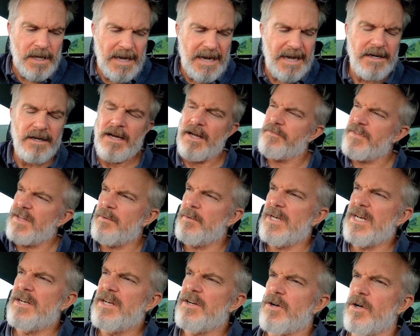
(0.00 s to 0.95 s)
And I think
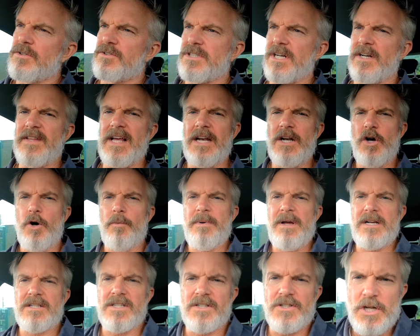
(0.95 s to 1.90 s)
we need to concentrate on that a little
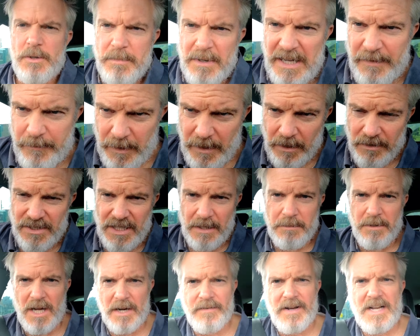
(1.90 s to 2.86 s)
bit because I do believe we've got
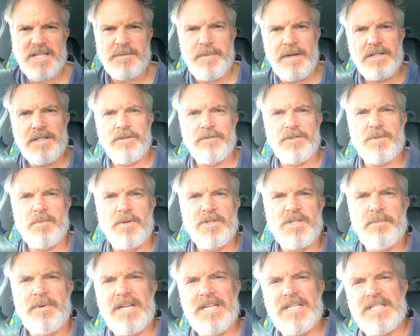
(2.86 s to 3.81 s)
some kind of aspect of
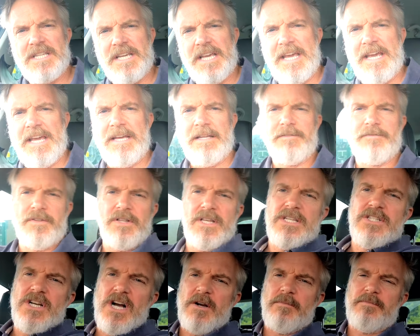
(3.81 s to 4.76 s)
responsibility here for
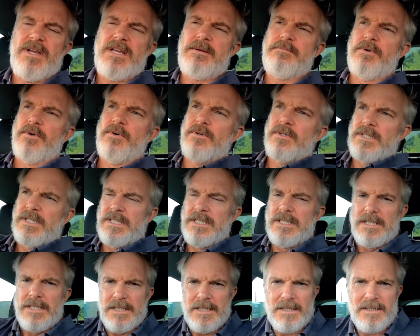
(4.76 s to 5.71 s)
these young people.
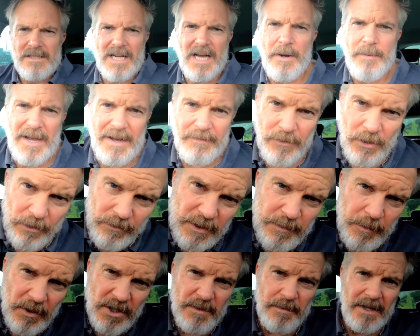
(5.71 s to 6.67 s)
No, we haven't got
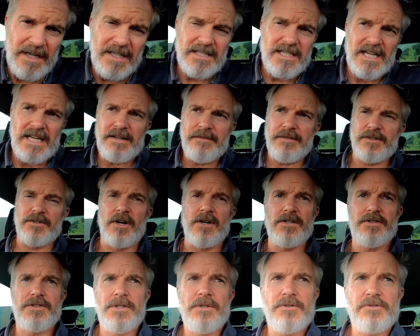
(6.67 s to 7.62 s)
responsibility for trying
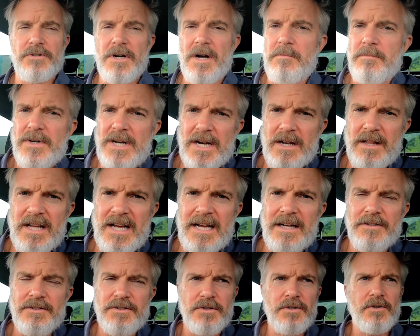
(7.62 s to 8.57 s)
to shoot Trump, none of
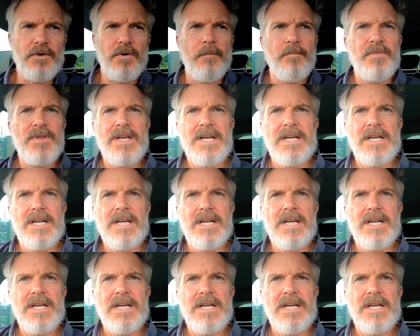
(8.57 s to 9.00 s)
that at all.